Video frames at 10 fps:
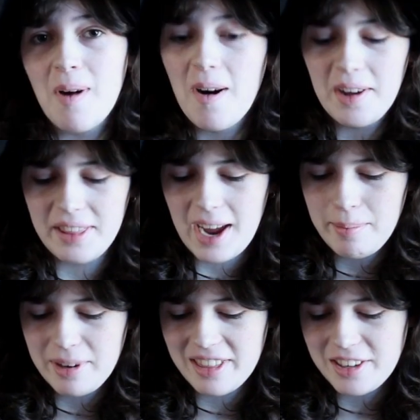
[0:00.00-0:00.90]
wrong on
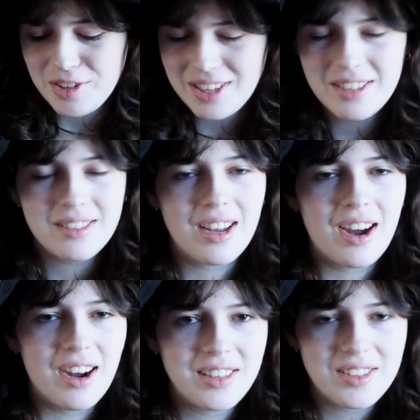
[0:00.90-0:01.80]
that, but the dresses
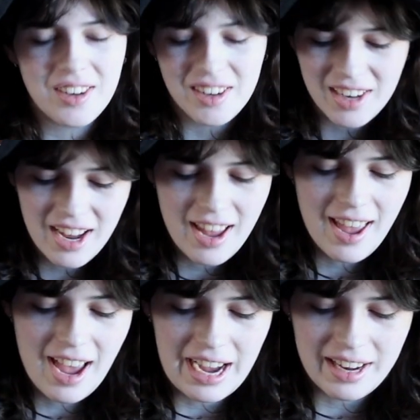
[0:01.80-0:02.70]
that I saw
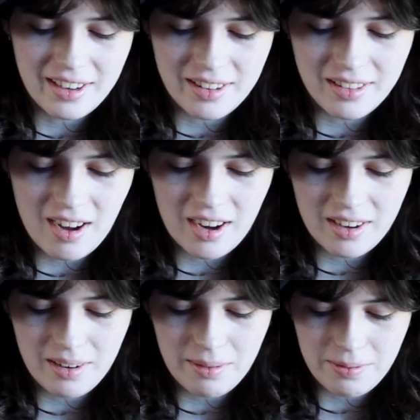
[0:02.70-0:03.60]
had a lot
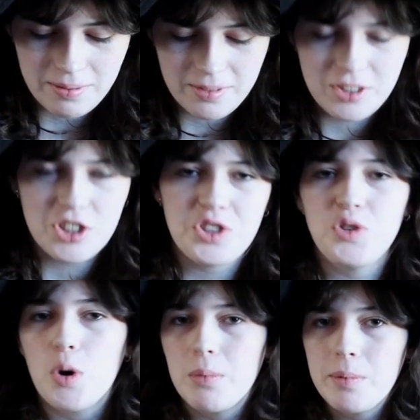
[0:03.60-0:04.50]
of just
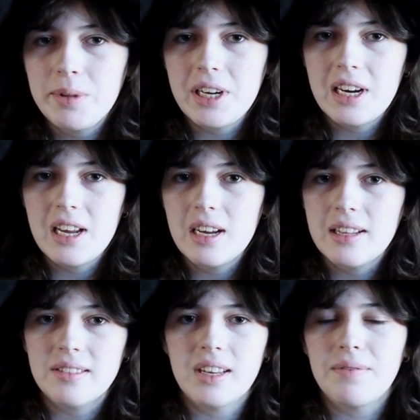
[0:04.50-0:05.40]
normal pleating
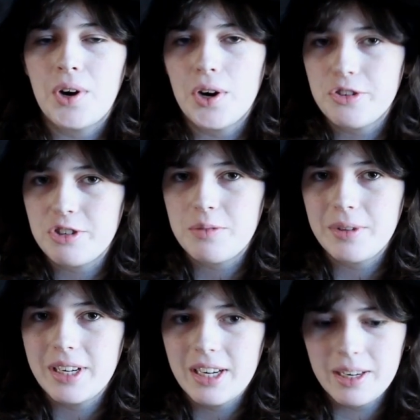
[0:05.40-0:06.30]
instead of cartridge
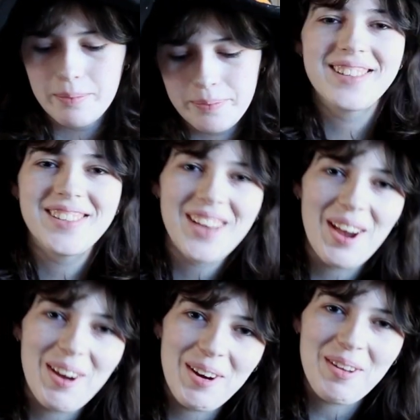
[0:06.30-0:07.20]
pleating.
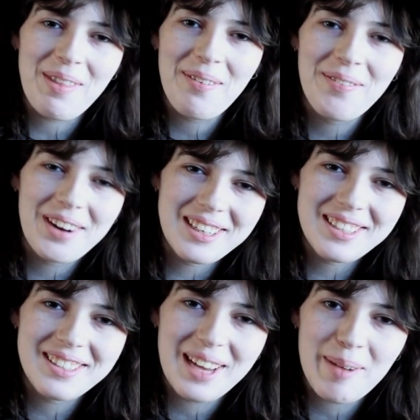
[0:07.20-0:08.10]
So the
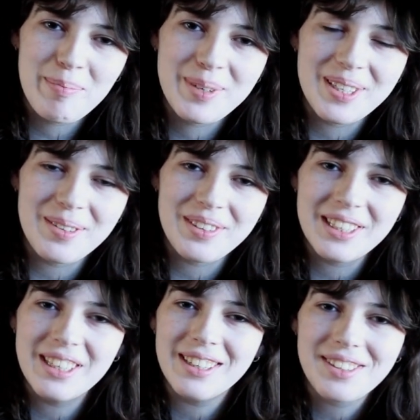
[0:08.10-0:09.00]
first step to
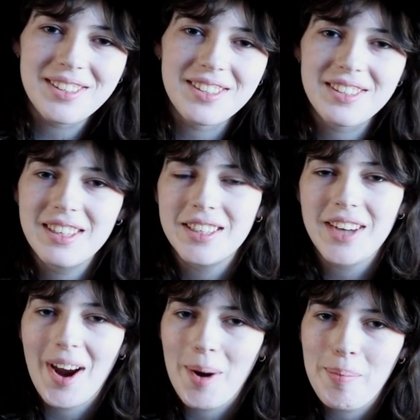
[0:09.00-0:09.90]
this
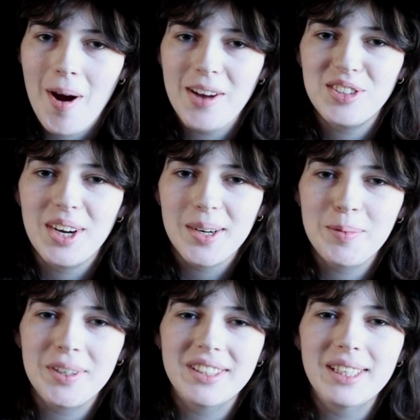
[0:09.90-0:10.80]
entire project
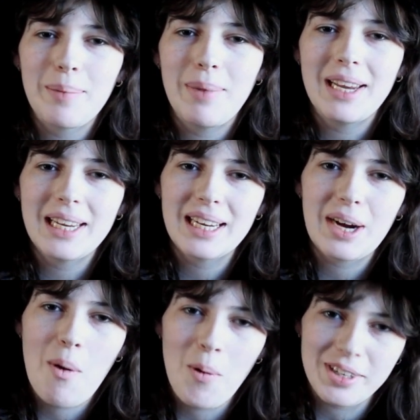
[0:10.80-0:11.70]
was making a
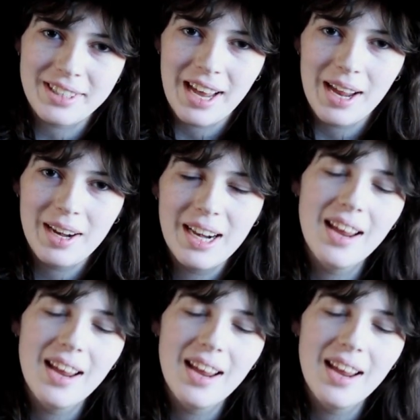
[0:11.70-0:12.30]
corset